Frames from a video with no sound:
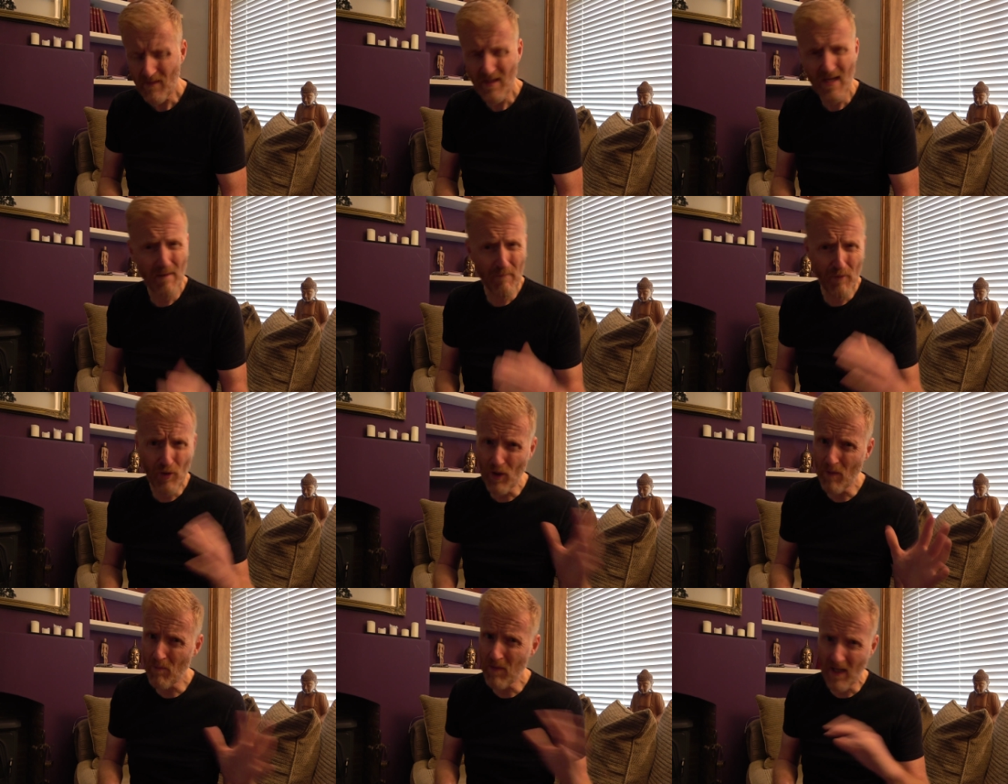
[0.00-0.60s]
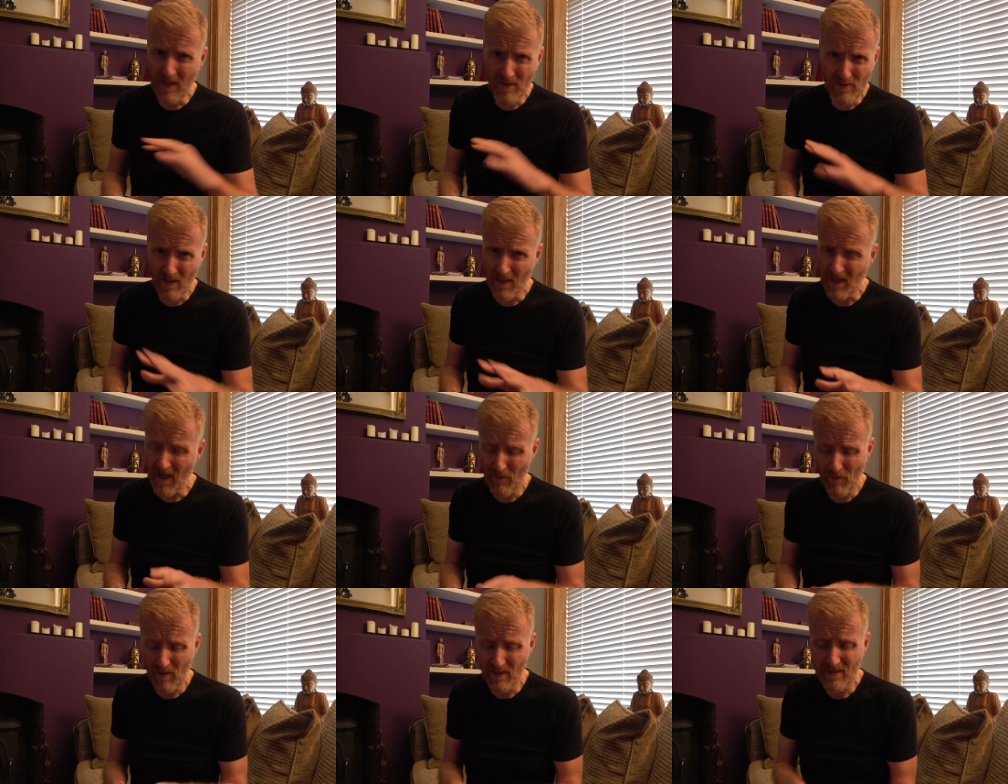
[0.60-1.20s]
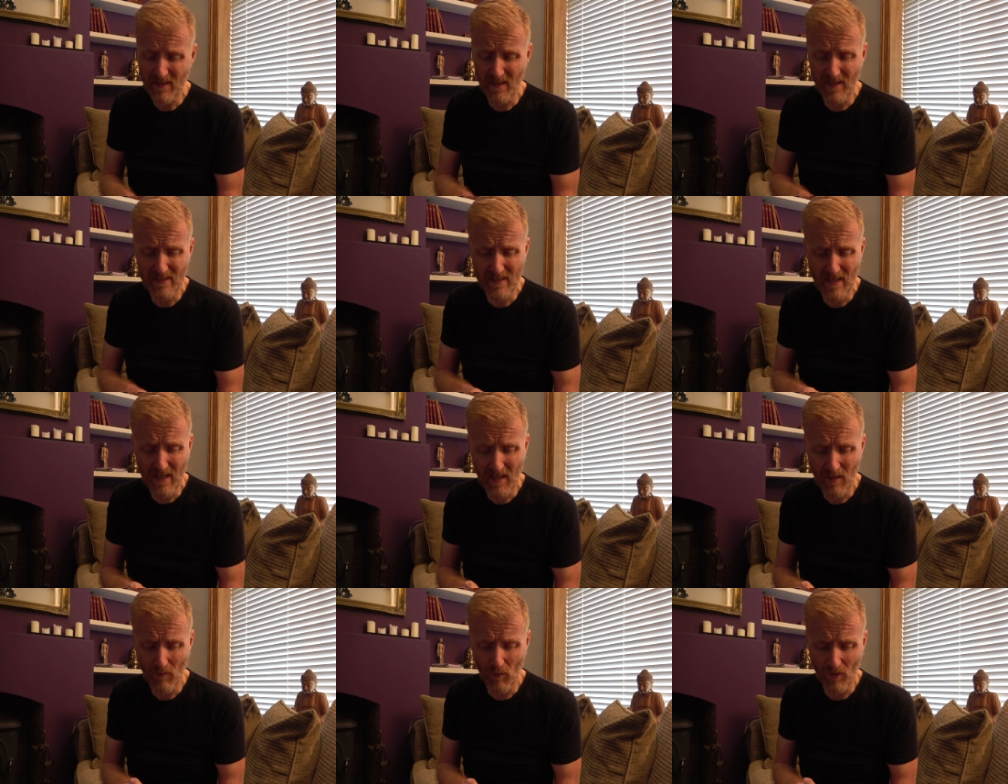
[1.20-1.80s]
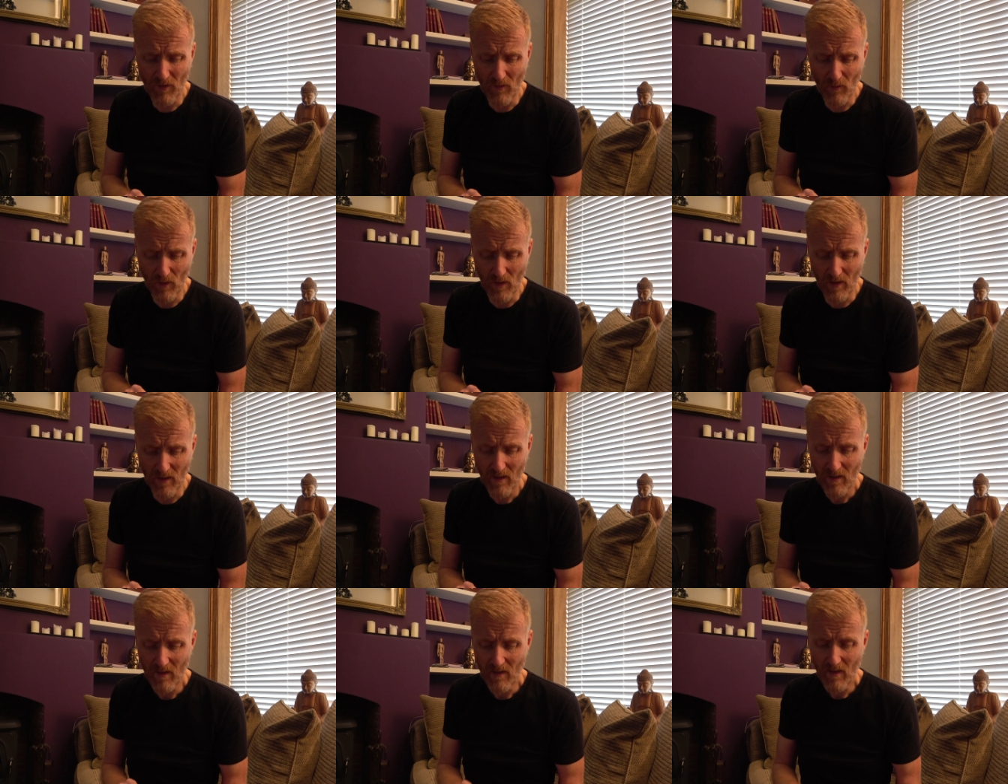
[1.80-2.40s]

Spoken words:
I'm colourblind, so I can't really tell exactly what they were.